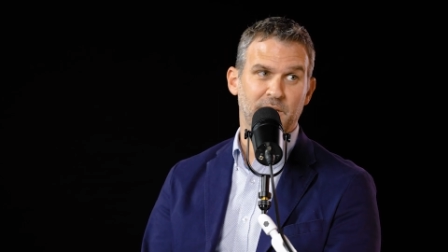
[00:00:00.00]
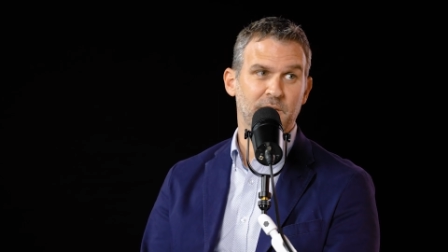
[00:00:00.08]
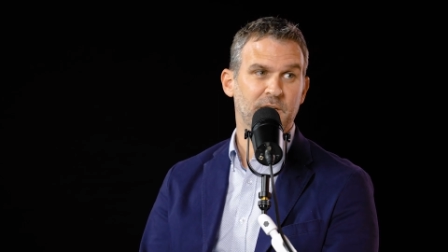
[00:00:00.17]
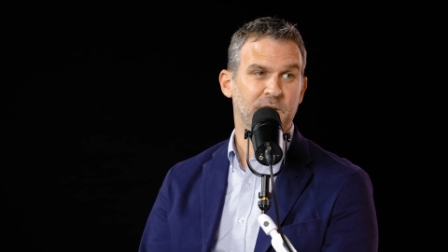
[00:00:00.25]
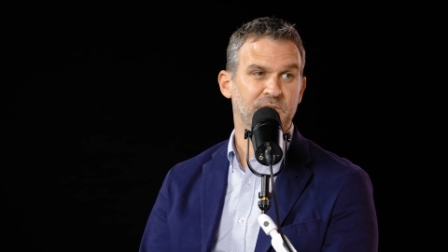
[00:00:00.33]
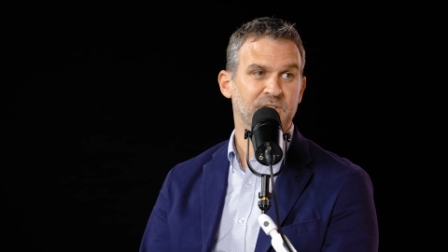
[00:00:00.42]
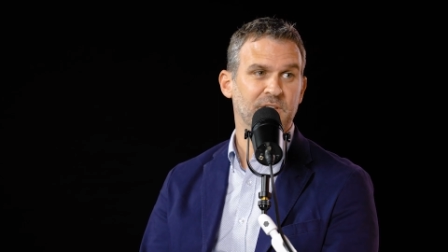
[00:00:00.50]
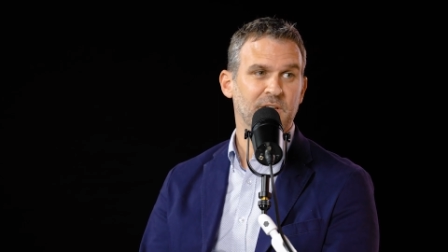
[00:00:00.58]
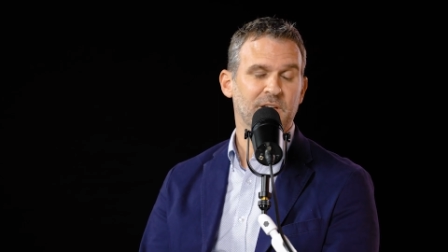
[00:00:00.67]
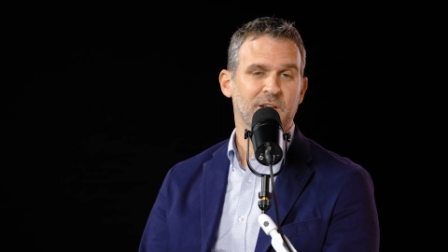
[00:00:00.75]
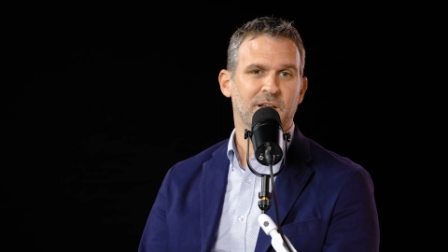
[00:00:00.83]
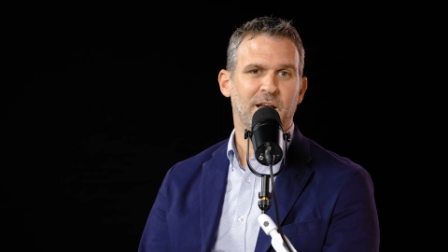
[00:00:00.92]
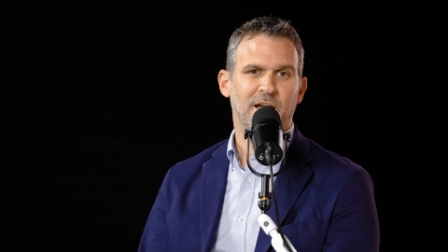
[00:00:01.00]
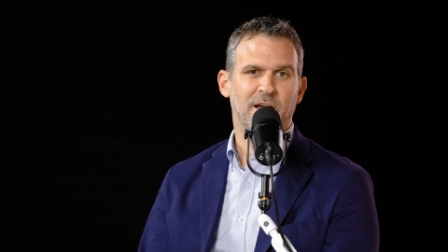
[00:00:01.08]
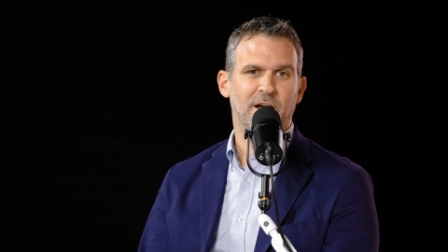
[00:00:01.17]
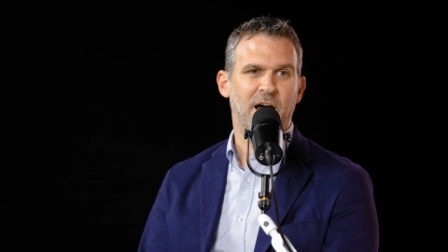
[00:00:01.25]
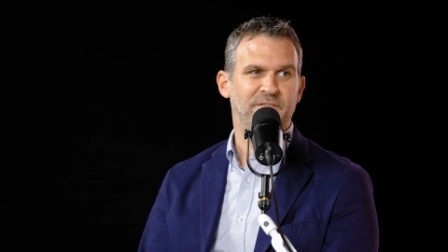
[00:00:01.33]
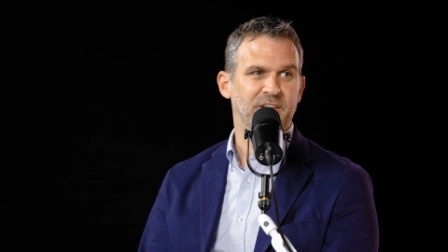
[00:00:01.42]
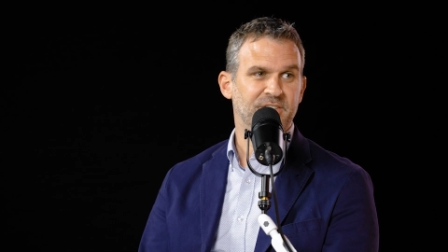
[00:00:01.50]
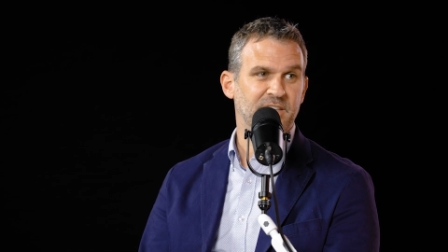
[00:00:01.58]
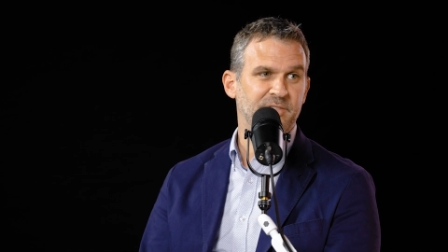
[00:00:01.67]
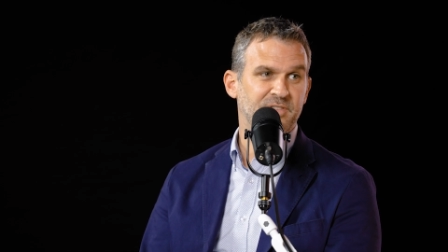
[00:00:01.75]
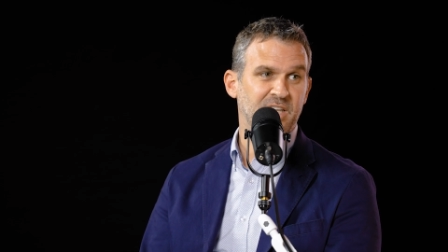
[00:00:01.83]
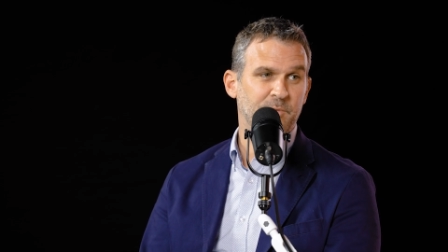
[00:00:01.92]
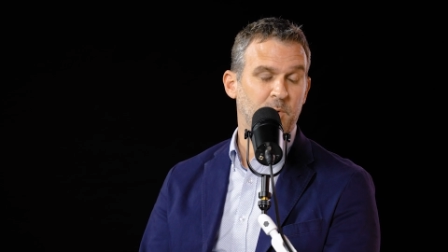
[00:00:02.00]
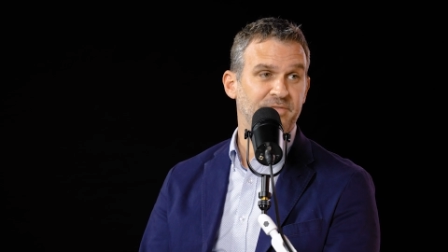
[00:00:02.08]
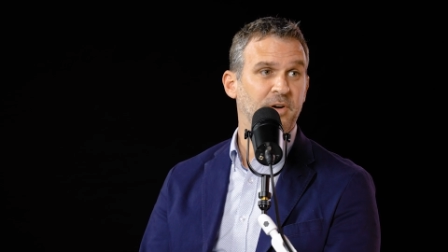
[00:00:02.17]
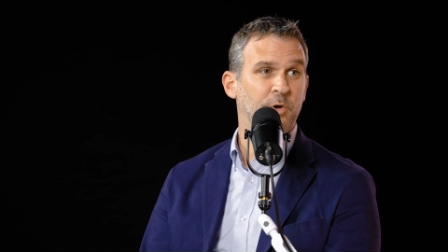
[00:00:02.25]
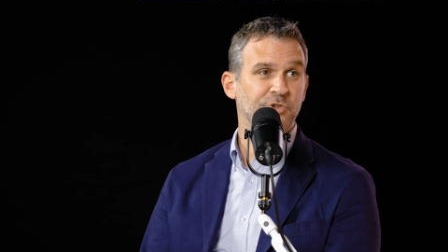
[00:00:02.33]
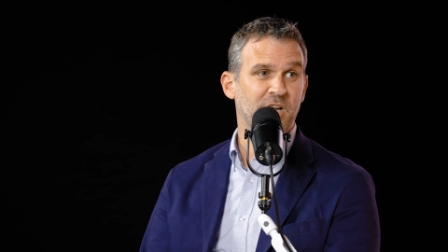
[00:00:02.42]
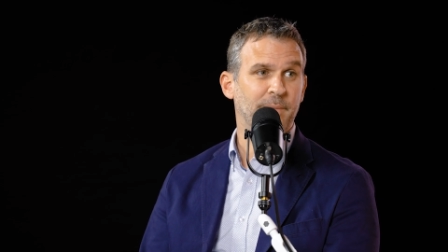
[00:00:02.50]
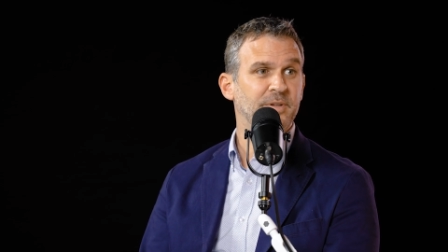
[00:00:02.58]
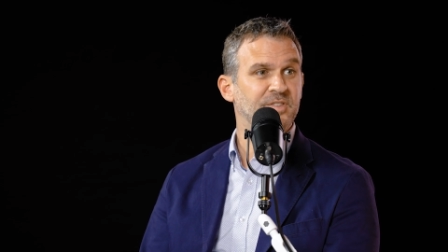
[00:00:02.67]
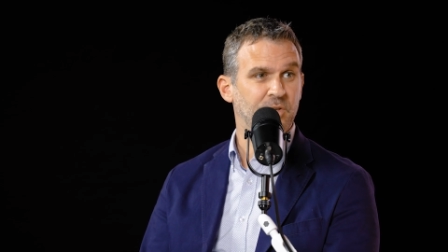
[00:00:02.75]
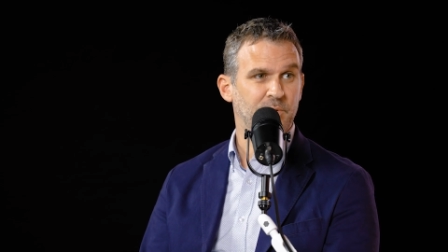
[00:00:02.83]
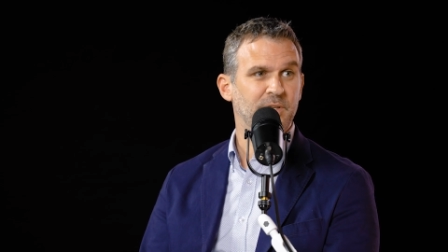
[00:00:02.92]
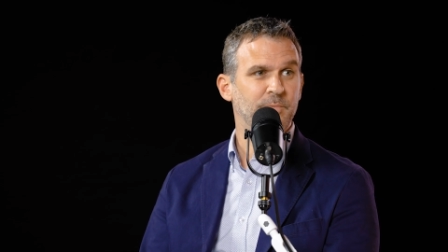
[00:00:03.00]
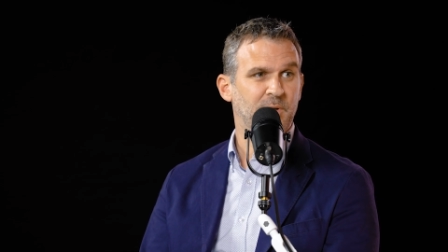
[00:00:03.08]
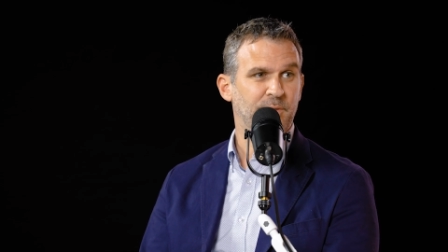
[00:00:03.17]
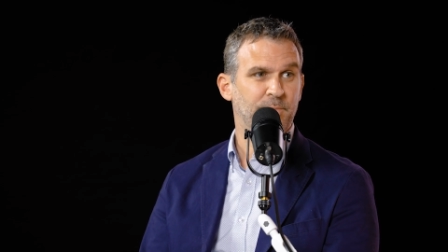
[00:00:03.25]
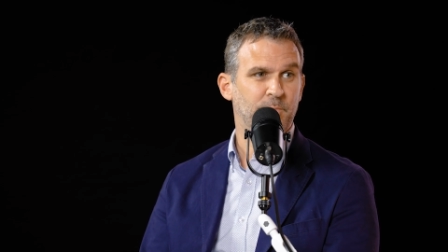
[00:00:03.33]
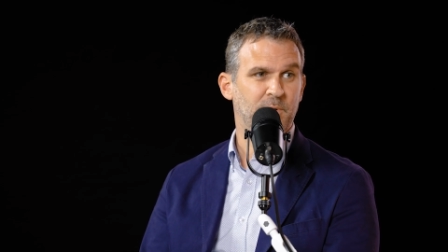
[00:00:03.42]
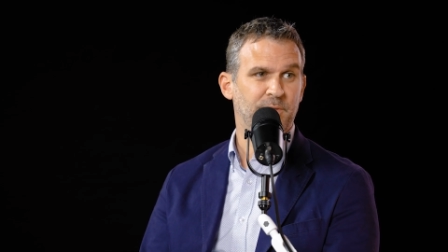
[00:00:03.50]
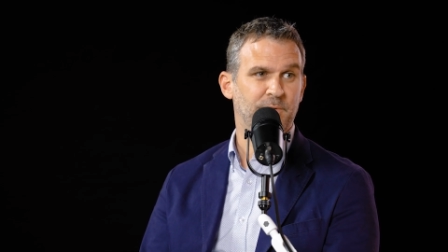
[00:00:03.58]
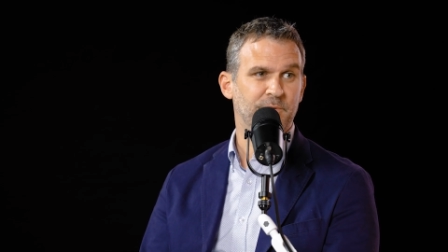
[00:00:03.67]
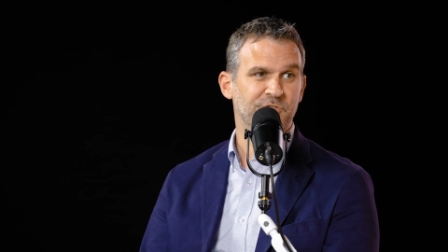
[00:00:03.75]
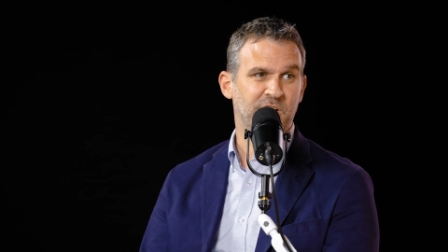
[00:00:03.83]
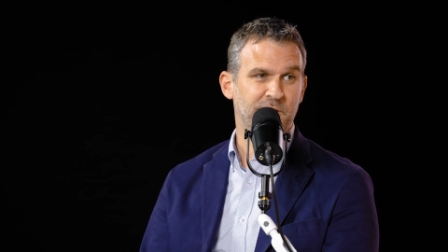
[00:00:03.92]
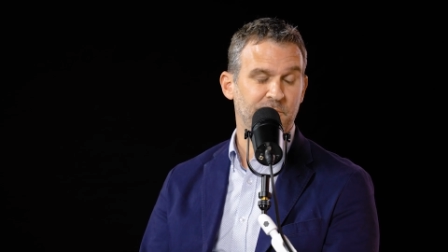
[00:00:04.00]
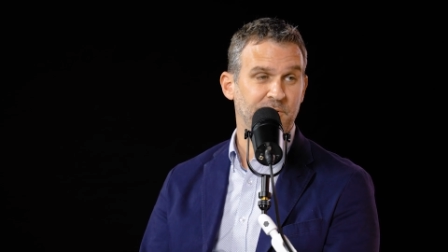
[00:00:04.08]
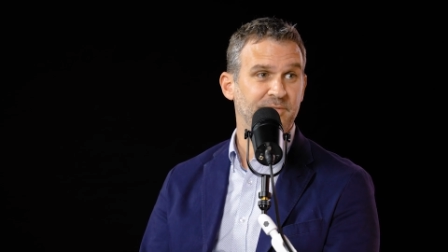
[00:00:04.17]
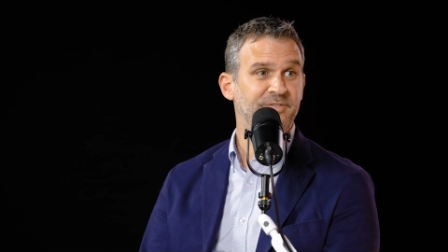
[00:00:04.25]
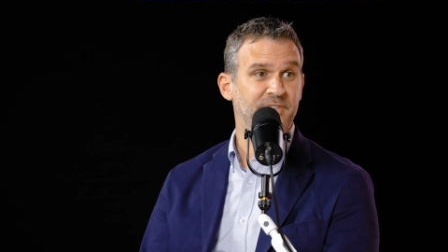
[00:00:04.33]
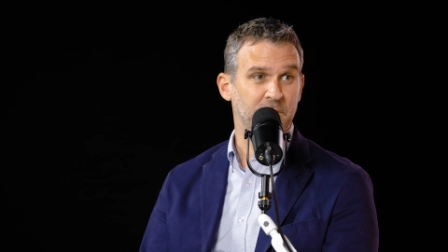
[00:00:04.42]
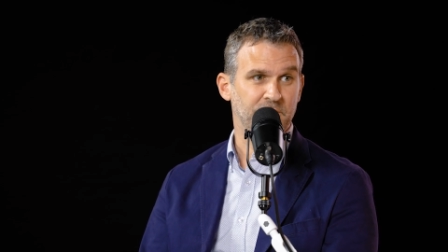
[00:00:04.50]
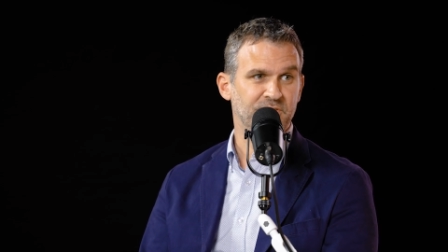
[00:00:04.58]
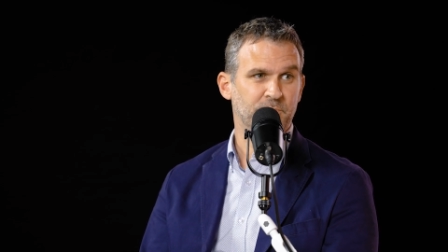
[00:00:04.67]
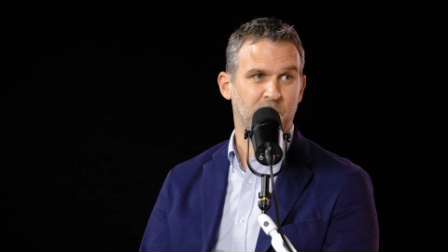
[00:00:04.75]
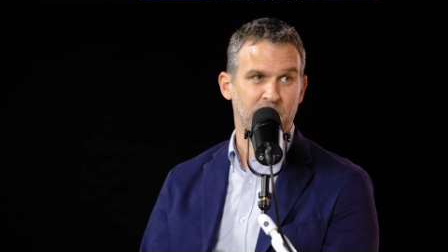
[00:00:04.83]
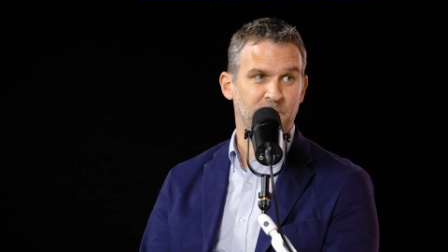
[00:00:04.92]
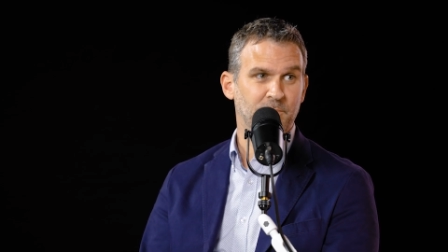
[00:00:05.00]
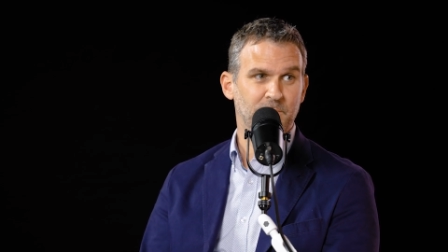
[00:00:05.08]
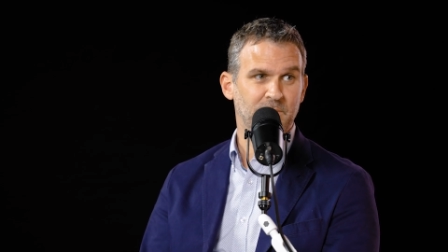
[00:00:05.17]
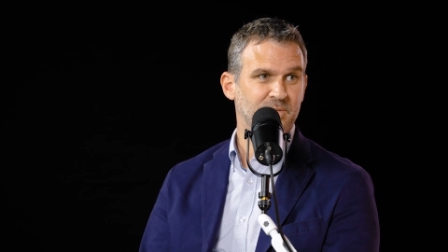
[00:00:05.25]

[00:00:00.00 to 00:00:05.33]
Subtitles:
You guys, obviously, you've seen what Photoshop is doing with their generative fills, where it'll